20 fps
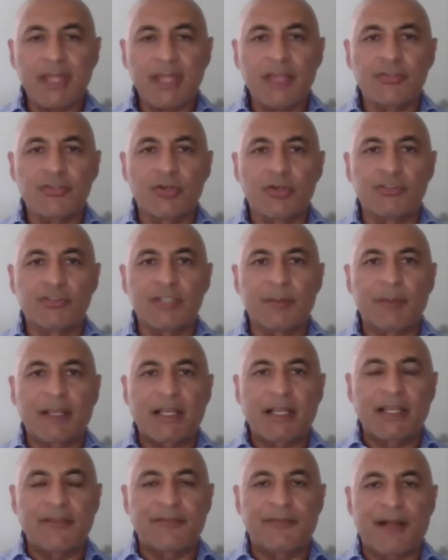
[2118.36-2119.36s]
So
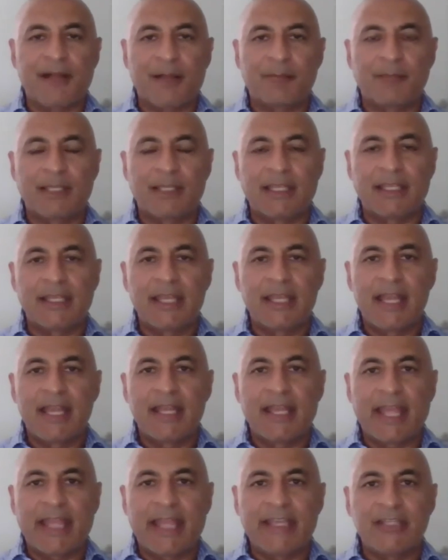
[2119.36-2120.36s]
typically family
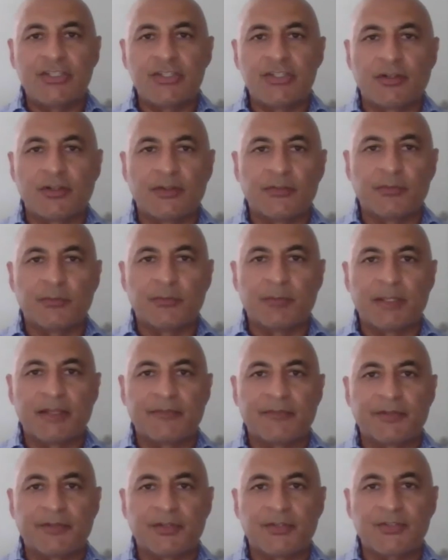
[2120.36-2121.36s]
and angels would be
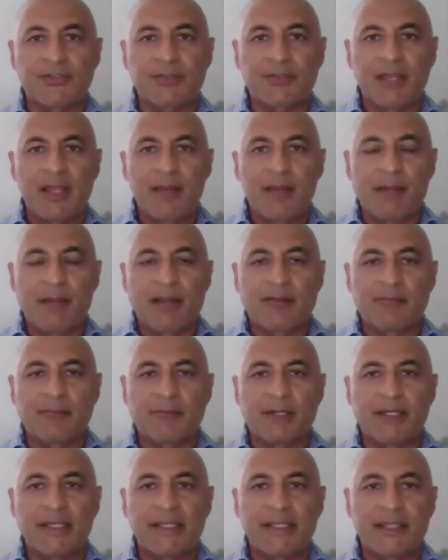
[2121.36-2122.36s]
the first amount of
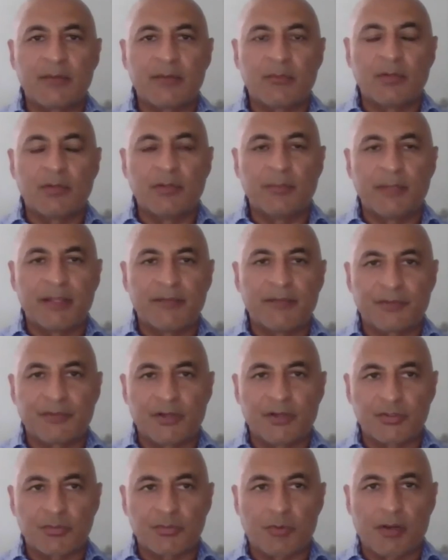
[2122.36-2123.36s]
money, and then we'll be the
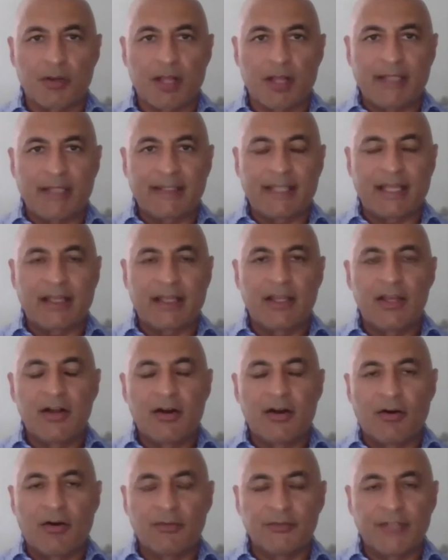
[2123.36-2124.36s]
first one on
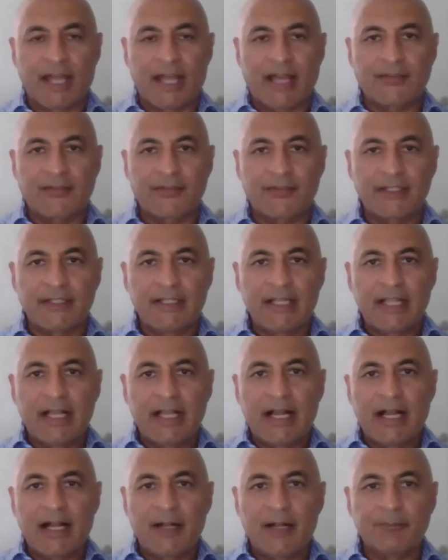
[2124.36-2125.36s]
that.
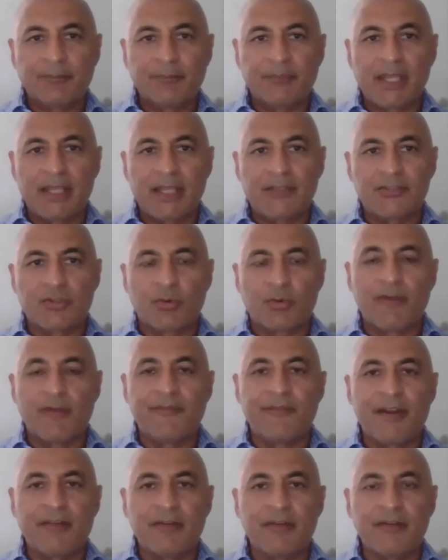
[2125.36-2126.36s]
And so we're
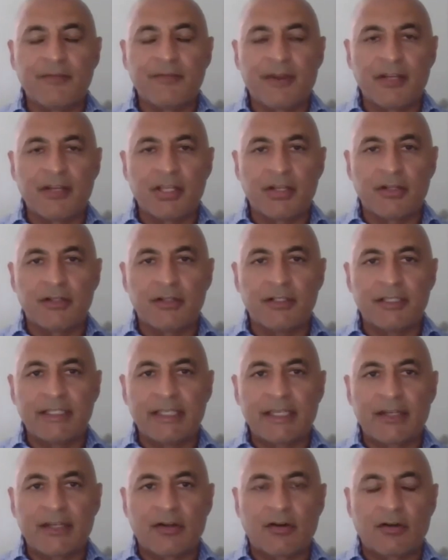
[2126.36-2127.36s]
very, very
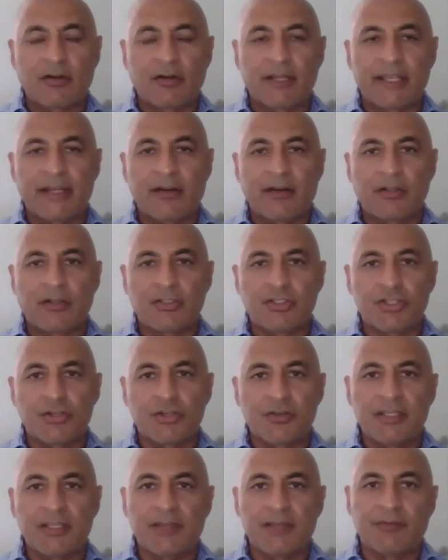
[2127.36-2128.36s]
early in our
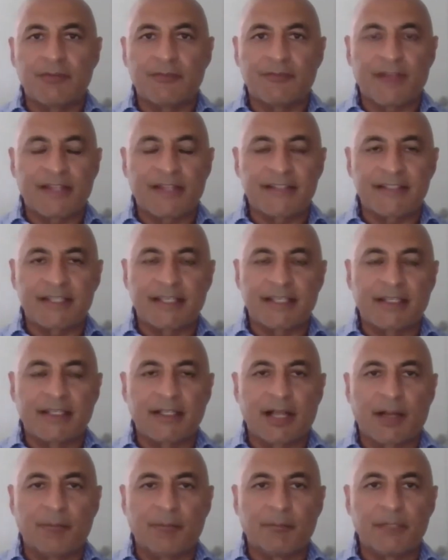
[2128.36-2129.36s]
journey of investing in
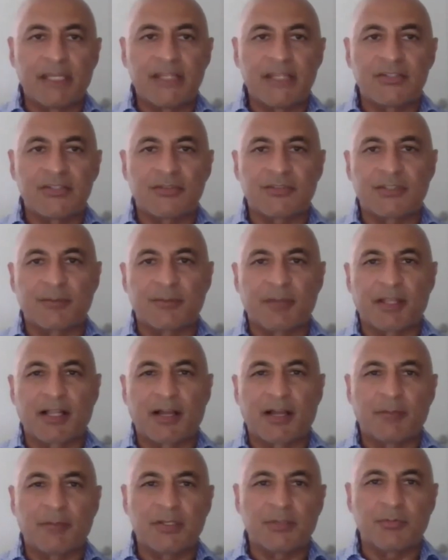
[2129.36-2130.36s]
companies. So some of the
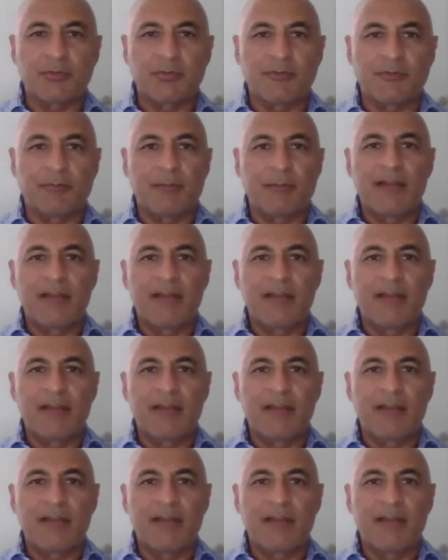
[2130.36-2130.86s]
companies we've